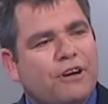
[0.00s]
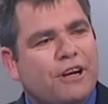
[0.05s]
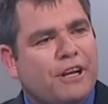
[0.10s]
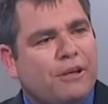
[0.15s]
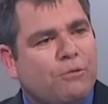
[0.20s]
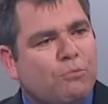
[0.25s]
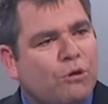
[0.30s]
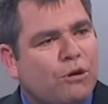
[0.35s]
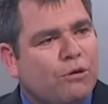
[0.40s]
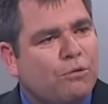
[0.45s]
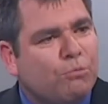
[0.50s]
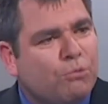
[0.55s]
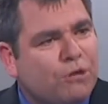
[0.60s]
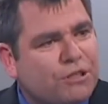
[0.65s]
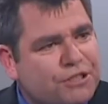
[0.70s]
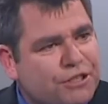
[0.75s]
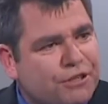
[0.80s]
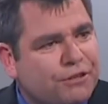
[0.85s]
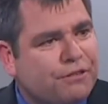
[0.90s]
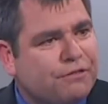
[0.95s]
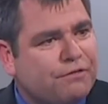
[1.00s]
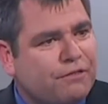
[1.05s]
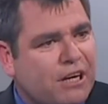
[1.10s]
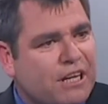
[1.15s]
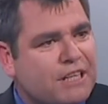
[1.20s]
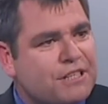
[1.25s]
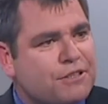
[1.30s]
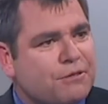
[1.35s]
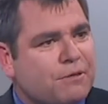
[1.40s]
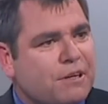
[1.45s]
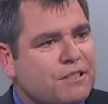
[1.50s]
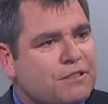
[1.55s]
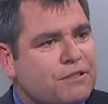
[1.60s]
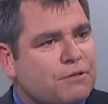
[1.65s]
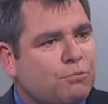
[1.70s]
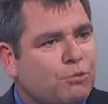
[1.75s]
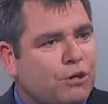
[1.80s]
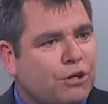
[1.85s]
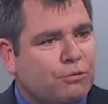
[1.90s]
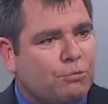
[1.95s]
finally, what, what's your advice to
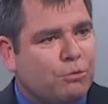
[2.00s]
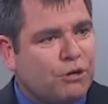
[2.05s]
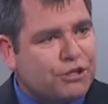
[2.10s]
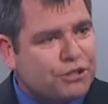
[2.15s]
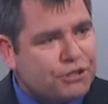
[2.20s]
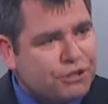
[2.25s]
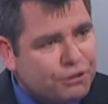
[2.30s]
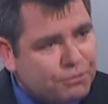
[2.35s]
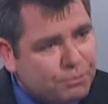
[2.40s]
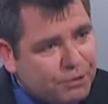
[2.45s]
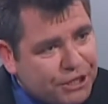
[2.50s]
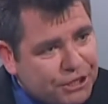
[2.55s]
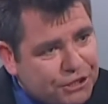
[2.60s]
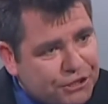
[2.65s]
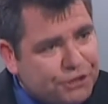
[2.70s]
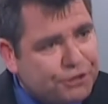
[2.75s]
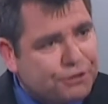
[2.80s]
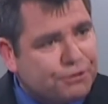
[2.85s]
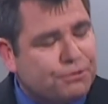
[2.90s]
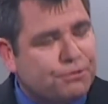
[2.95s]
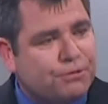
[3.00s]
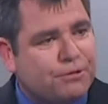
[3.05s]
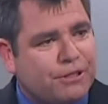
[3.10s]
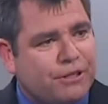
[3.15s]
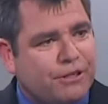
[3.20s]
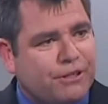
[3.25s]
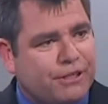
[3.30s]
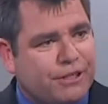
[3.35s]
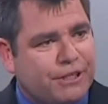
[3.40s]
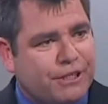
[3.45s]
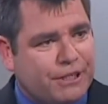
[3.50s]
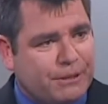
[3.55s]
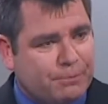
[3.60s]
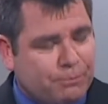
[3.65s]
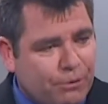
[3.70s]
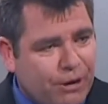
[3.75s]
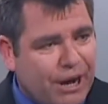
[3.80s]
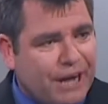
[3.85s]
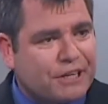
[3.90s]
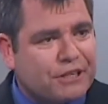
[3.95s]
us? What, what should we do in a
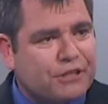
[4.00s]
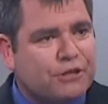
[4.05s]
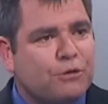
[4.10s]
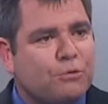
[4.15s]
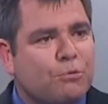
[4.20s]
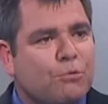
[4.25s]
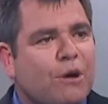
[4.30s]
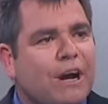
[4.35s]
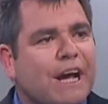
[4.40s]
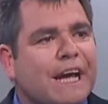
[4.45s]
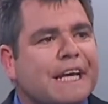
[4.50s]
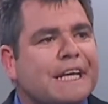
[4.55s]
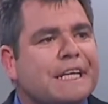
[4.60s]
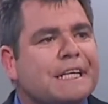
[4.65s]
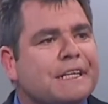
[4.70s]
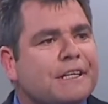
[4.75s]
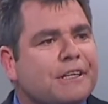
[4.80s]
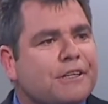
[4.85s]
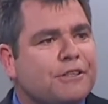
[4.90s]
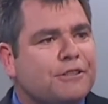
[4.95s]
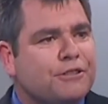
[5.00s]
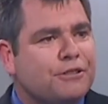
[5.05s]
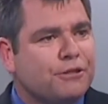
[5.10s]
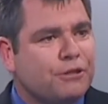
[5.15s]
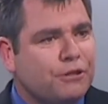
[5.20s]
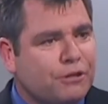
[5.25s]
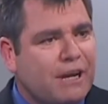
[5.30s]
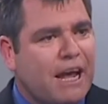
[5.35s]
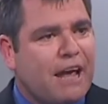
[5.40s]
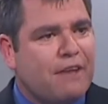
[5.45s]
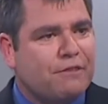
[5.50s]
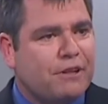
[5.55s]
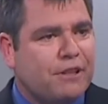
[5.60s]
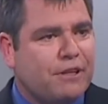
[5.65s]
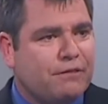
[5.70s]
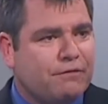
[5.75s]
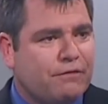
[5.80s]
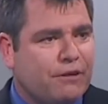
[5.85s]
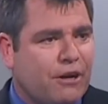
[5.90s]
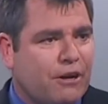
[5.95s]
practical way to look after
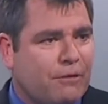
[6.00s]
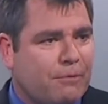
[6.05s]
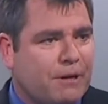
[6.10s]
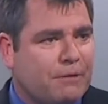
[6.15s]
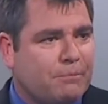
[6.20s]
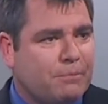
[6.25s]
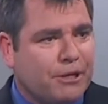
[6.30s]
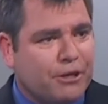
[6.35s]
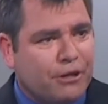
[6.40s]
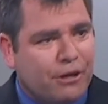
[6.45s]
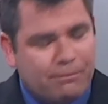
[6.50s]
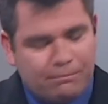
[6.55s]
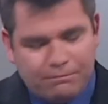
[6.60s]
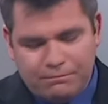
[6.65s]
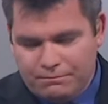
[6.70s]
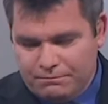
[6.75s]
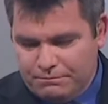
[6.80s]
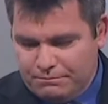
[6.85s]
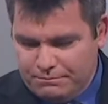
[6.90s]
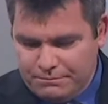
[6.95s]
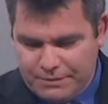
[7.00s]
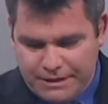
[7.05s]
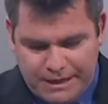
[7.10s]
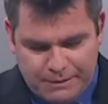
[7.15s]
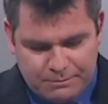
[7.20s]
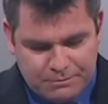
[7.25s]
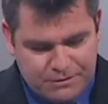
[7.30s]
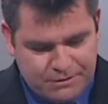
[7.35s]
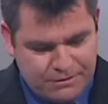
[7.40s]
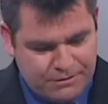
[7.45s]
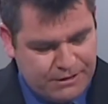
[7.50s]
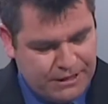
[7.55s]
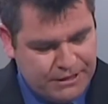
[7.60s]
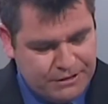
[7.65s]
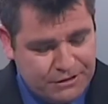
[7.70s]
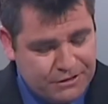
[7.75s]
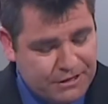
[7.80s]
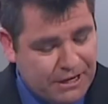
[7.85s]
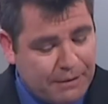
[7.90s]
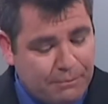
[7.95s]
the environment, but not perhaps,
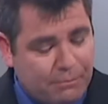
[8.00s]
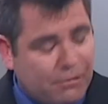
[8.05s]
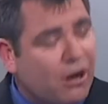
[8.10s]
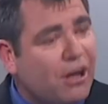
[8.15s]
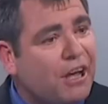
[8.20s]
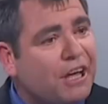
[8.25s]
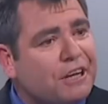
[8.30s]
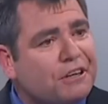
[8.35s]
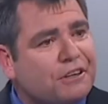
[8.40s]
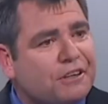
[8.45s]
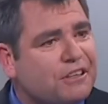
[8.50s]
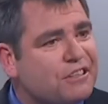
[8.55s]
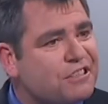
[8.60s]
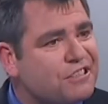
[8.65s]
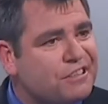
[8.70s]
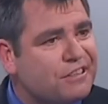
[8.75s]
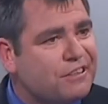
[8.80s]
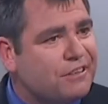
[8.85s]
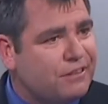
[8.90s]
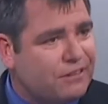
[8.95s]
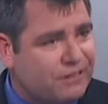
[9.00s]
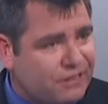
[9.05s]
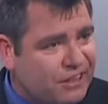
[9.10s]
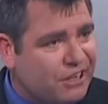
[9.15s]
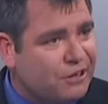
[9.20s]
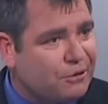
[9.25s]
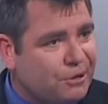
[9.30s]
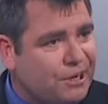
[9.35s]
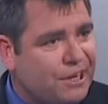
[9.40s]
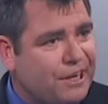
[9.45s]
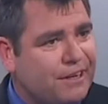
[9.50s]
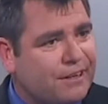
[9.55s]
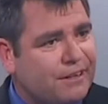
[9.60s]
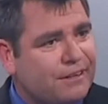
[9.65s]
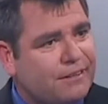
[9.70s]
as you say, buy into this theory?